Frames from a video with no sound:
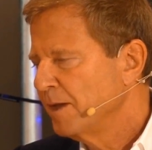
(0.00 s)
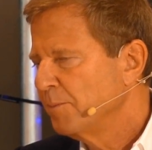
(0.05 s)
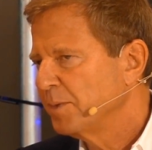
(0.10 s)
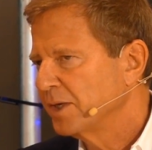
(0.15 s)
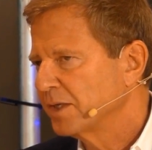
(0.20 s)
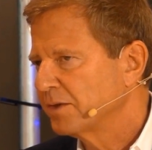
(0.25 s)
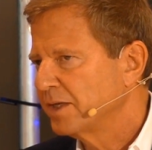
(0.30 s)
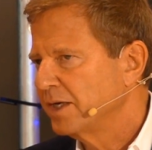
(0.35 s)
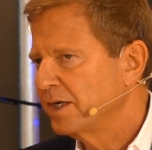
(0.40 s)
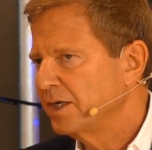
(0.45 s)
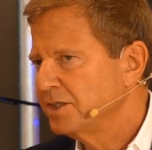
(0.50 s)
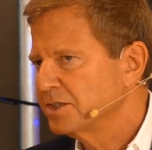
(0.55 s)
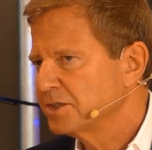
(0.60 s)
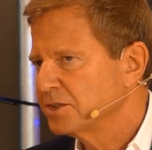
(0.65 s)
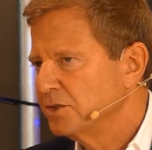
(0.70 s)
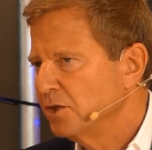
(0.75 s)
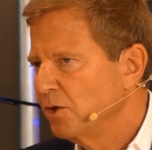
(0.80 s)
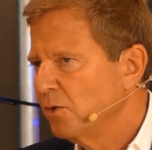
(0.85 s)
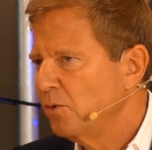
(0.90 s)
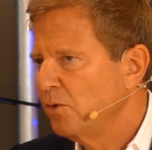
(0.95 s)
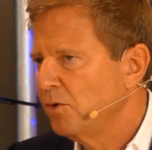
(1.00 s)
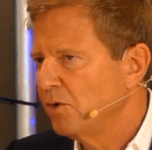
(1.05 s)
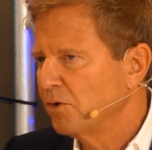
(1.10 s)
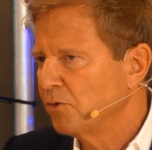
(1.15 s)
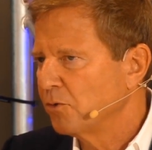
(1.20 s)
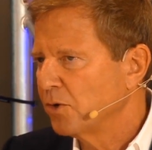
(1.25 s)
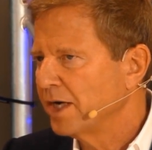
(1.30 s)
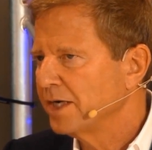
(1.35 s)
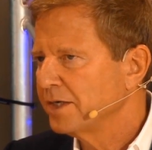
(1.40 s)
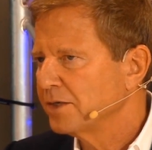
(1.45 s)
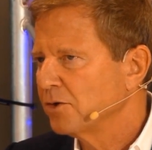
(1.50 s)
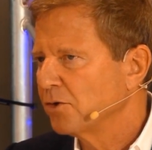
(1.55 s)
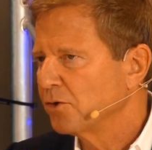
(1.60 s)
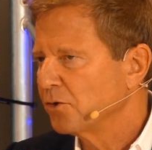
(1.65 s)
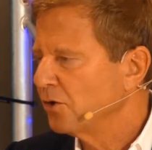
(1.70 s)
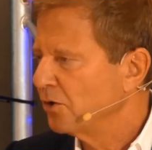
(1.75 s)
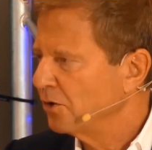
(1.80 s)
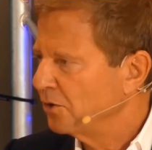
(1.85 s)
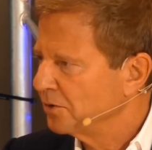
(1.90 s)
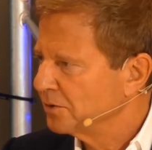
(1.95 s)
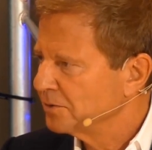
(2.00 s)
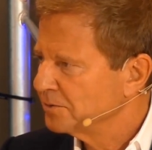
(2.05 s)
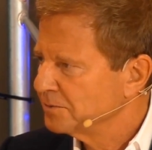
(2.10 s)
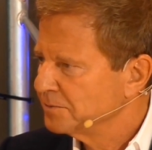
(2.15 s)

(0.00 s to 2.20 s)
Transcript: But there is no right or wrong.